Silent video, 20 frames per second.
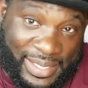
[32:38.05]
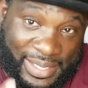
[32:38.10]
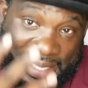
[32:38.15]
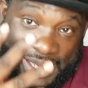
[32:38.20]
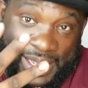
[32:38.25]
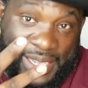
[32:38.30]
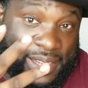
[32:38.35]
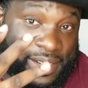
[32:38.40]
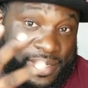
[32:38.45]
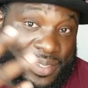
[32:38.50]

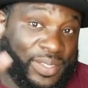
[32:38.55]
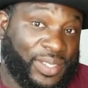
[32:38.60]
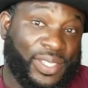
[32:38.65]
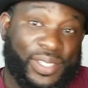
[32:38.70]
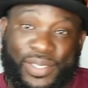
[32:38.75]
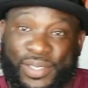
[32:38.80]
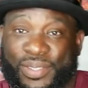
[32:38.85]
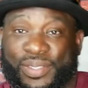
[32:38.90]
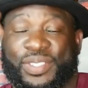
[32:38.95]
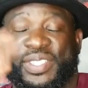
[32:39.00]
I don't
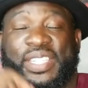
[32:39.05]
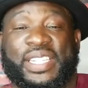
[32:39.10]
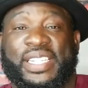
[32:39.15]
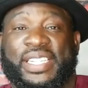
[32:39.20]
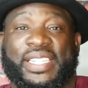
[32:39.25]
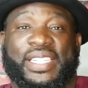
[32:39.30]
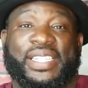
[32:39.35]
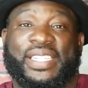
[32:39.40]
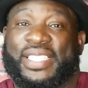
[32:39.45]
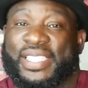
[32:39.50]
know.
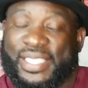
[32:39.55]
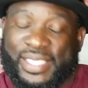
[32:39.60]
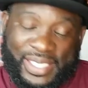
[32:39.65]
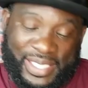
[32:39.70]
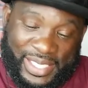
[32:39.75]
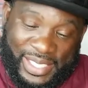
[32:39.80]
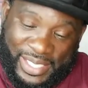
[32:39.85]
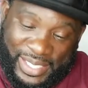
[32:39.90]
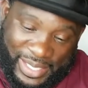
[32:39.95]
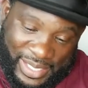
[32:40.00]
It
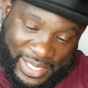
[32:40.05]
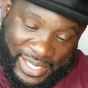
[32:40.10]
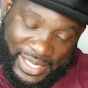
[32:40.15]
just.